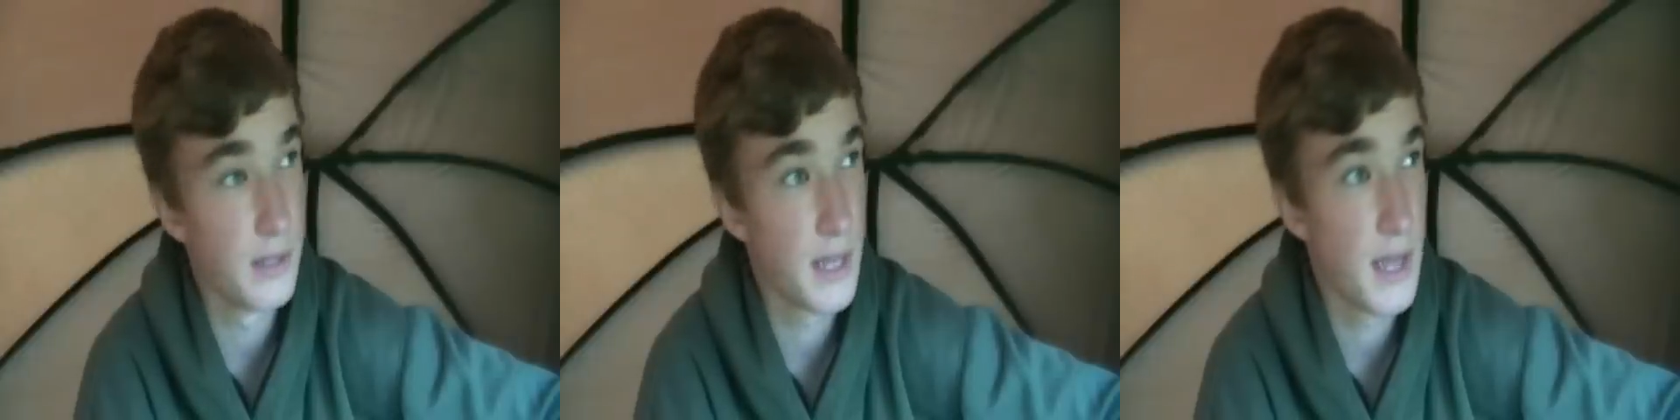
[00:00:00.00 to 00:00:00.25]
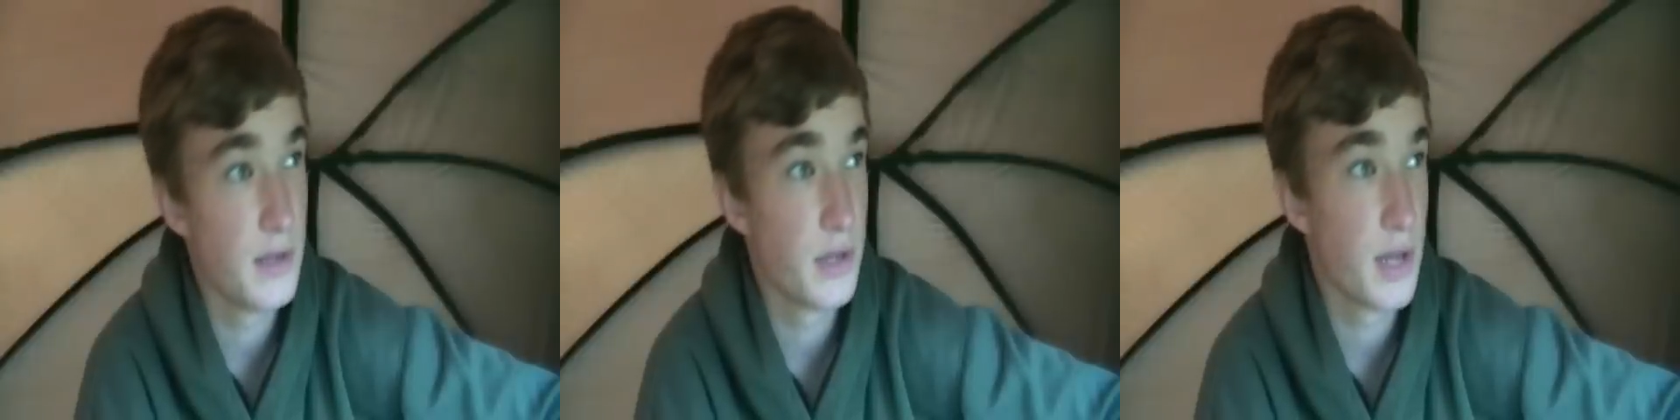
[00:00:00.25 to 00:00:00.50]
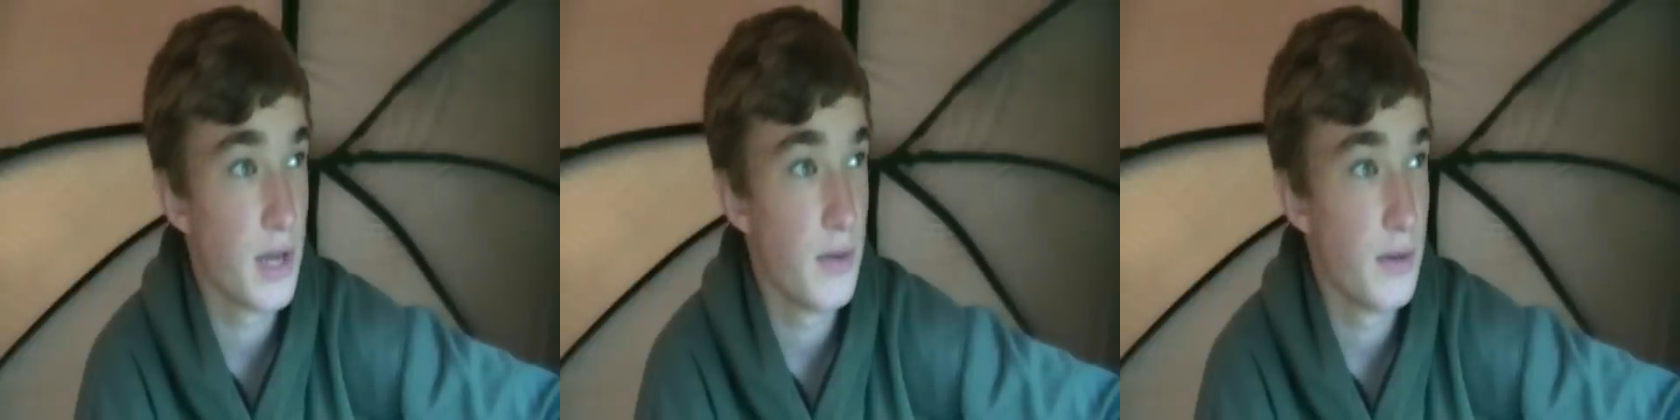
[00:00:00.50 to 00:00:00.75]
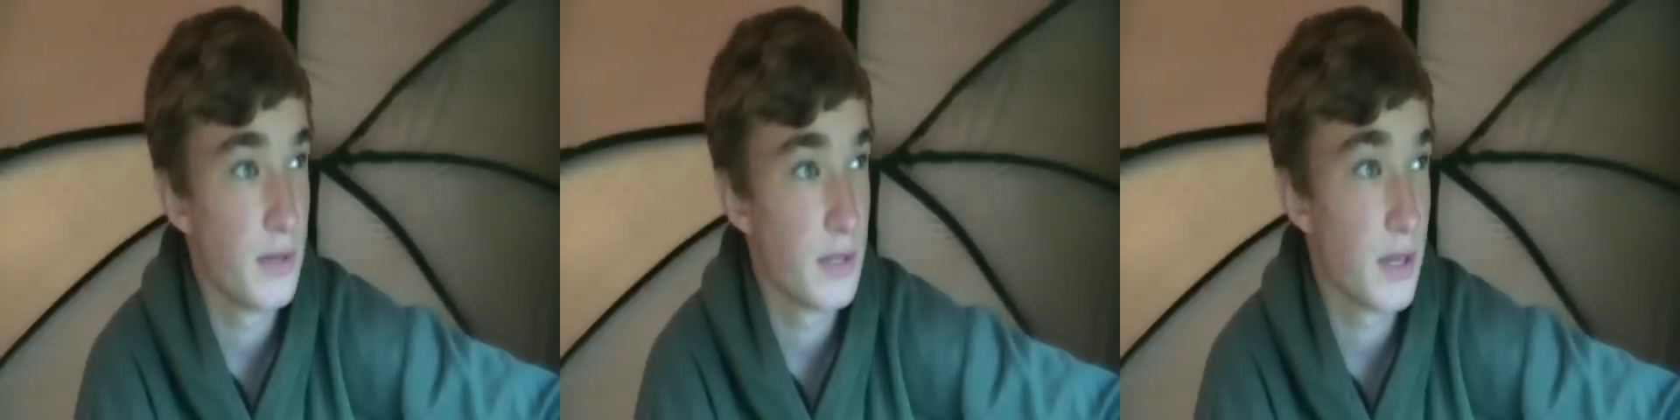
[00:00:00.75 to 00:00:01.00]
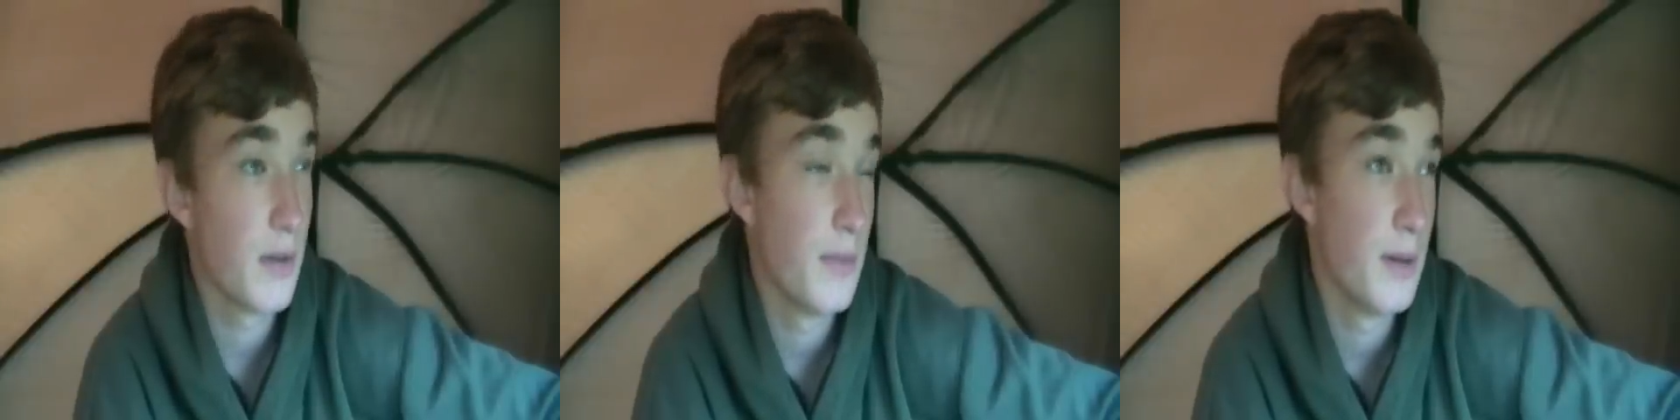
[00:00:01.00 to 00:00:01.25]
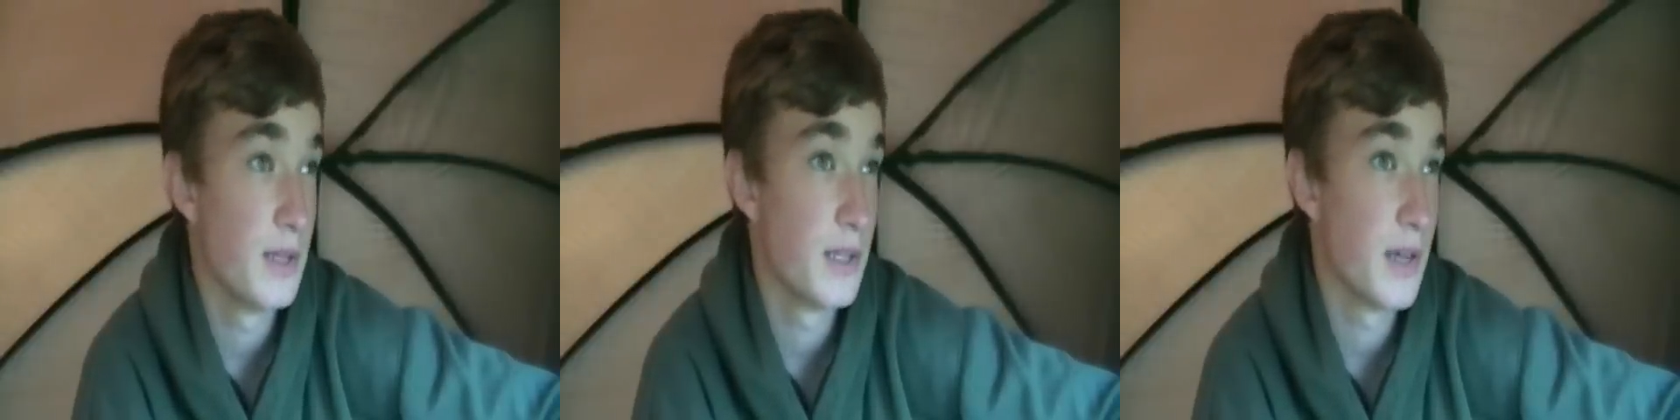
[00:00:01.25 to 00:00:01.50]
It's getting shallower
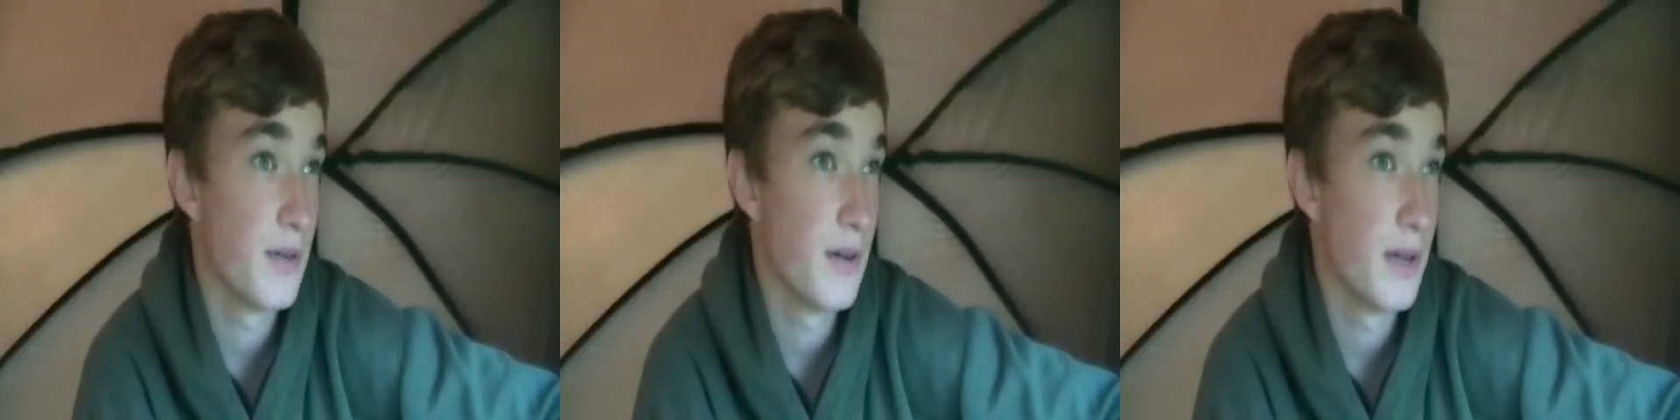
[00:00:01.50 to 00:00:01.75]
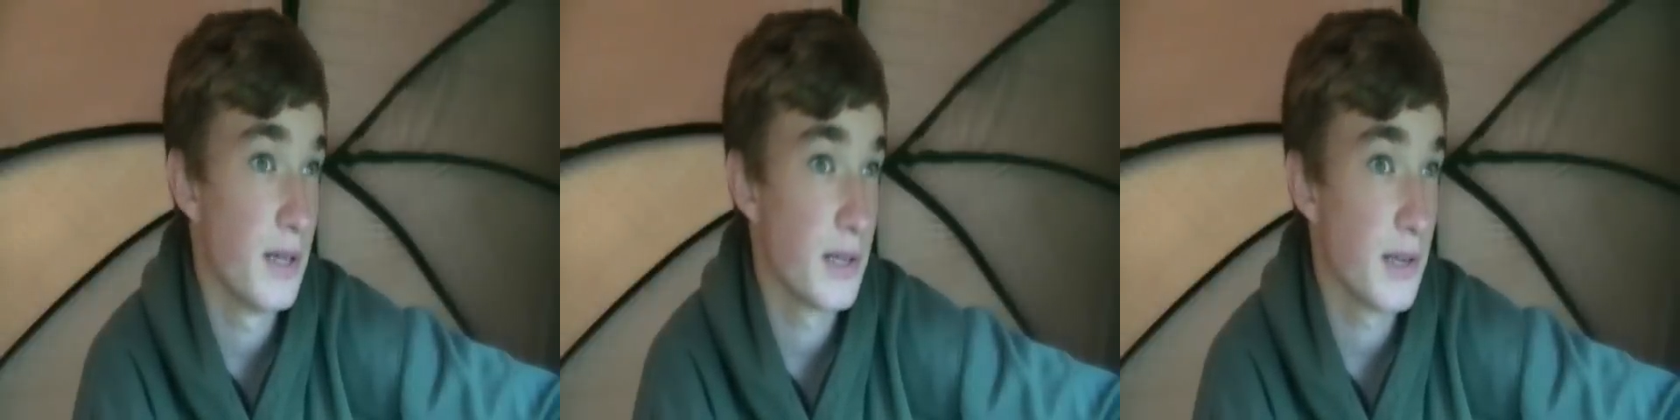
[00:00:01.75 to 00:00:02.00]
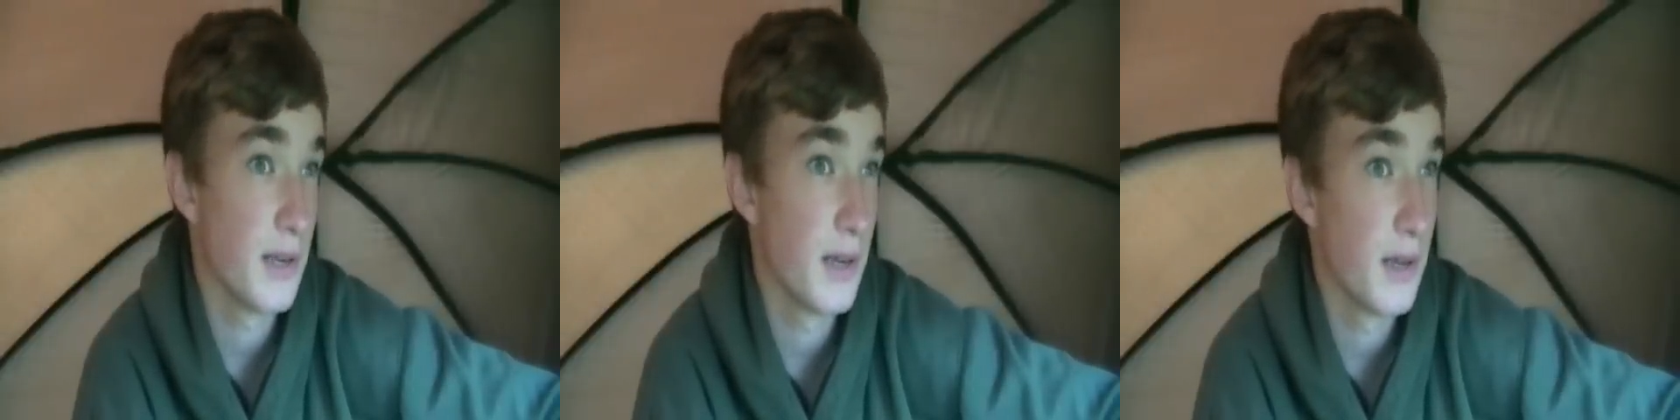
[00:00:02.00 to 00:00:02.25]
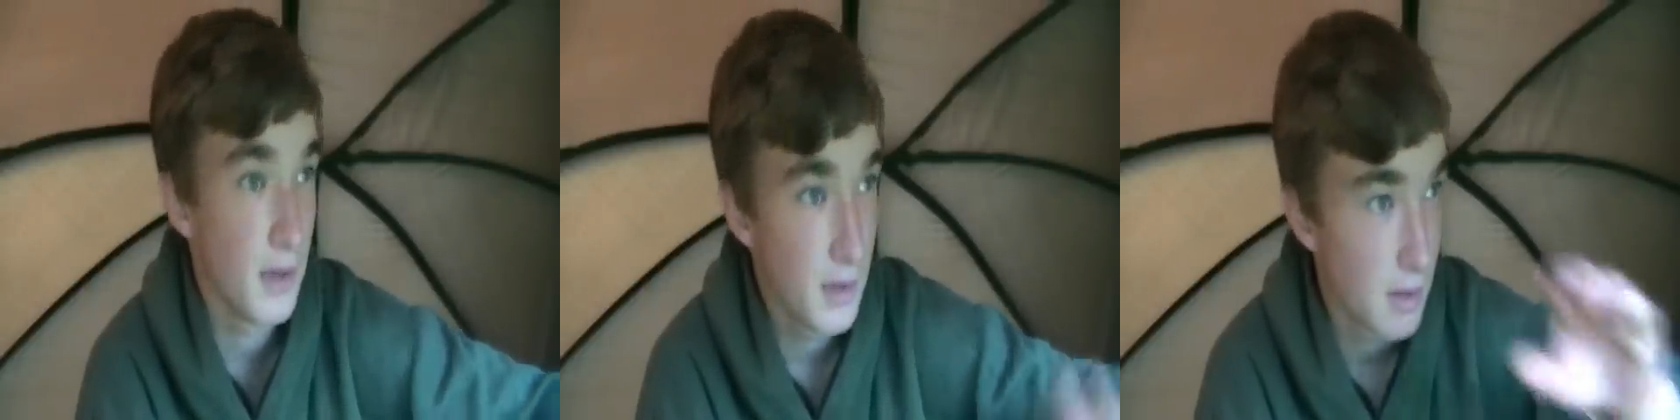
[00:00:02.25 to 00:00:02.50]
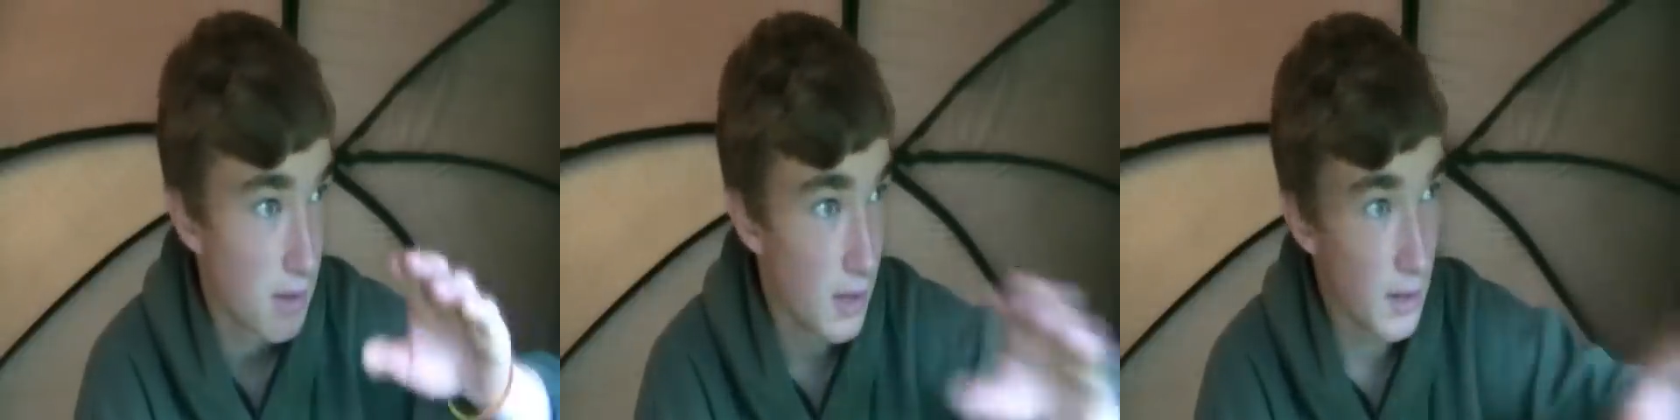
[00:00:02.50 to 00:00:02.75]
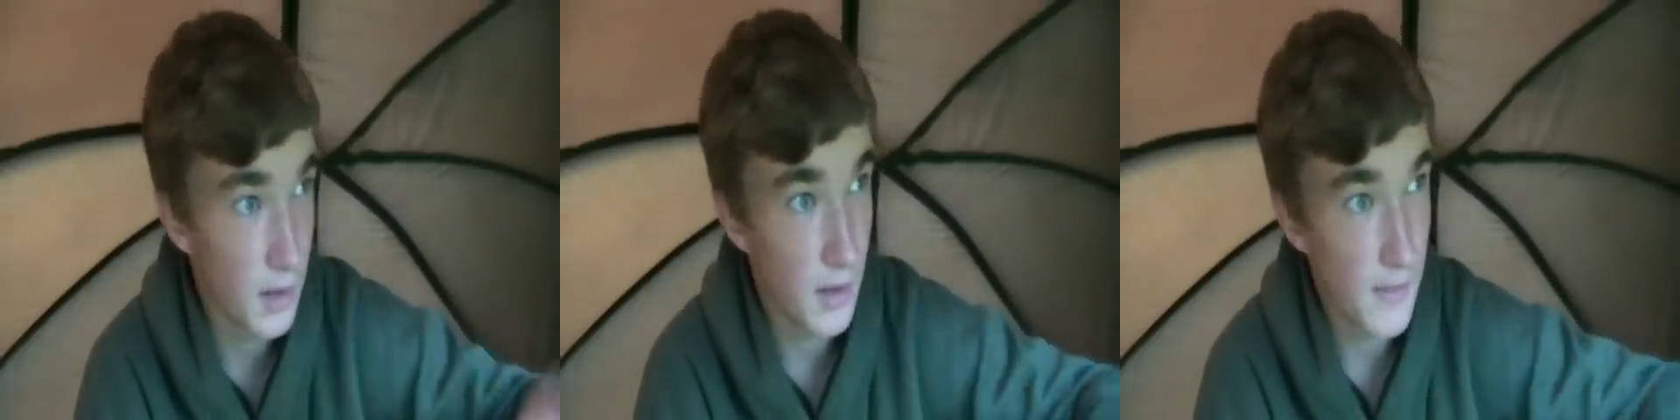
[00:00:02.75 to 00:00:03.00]
up here, so they're going
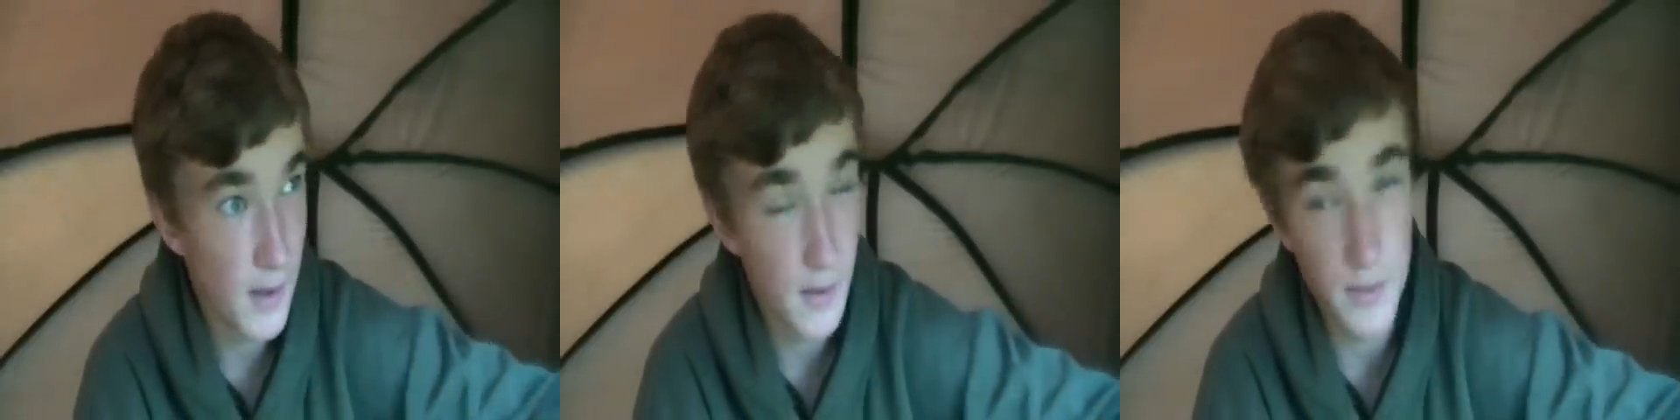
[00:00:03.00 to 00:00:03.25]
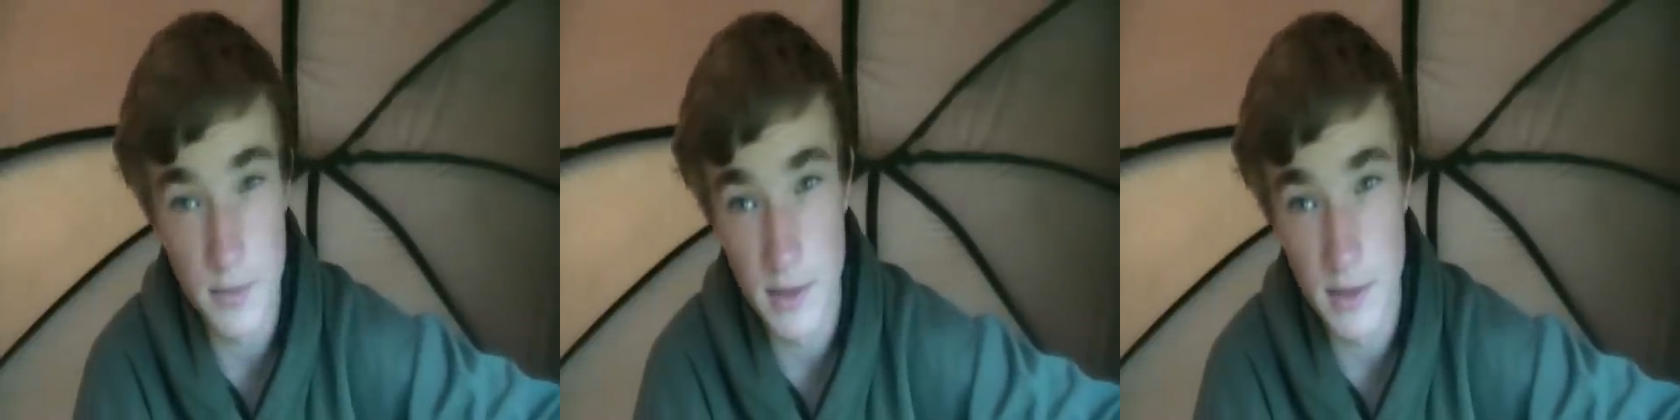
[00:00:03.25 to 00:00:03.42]
to come up.